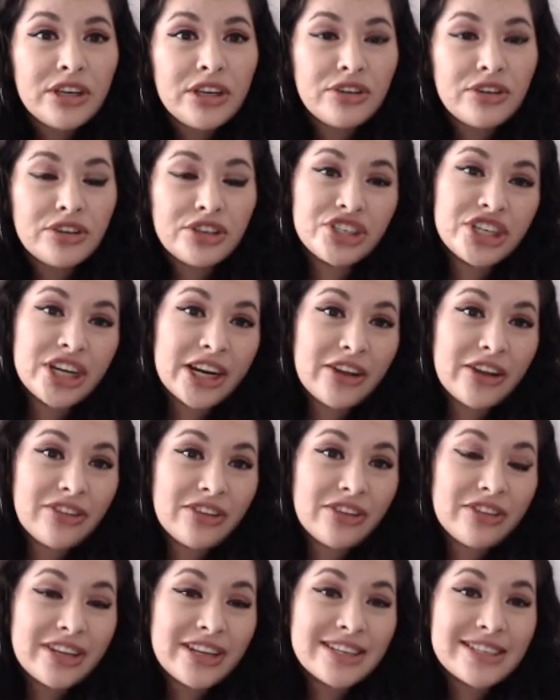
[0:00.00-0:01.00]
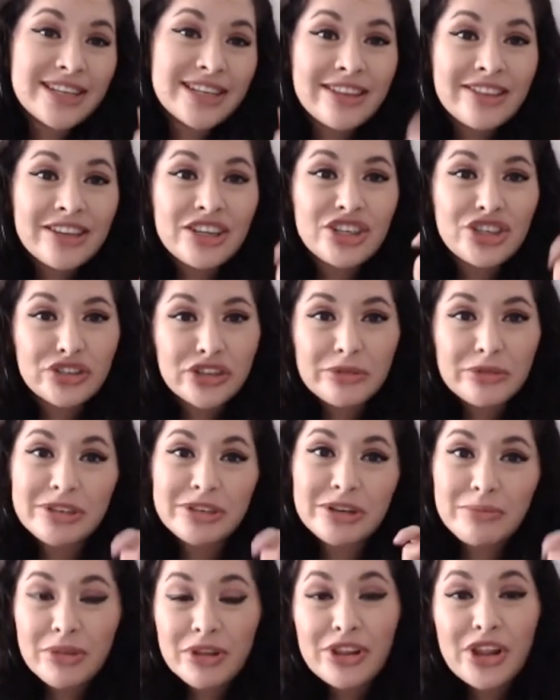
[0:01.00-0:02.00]
you should check out the links in the
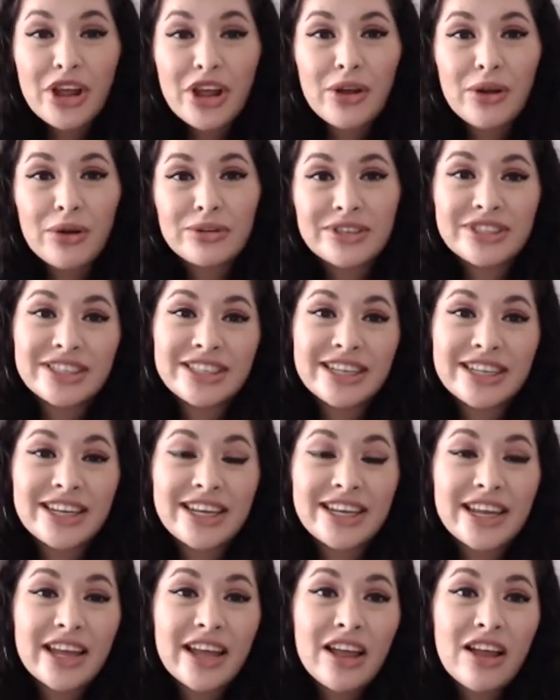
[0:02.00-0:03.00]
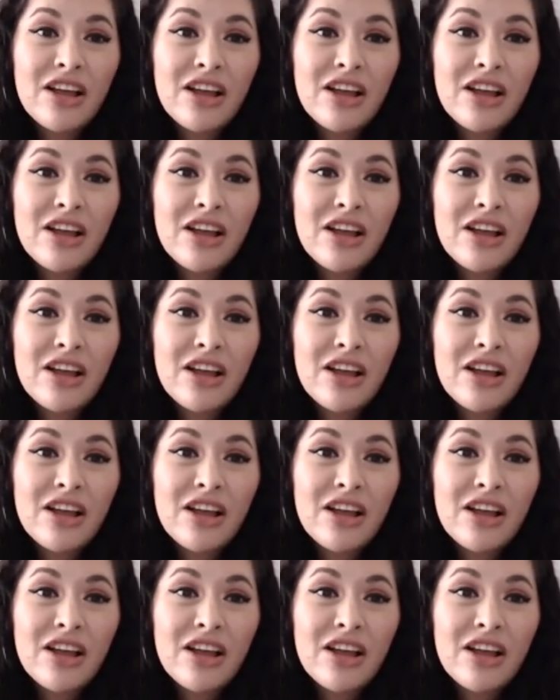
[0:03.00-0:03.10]
description below to see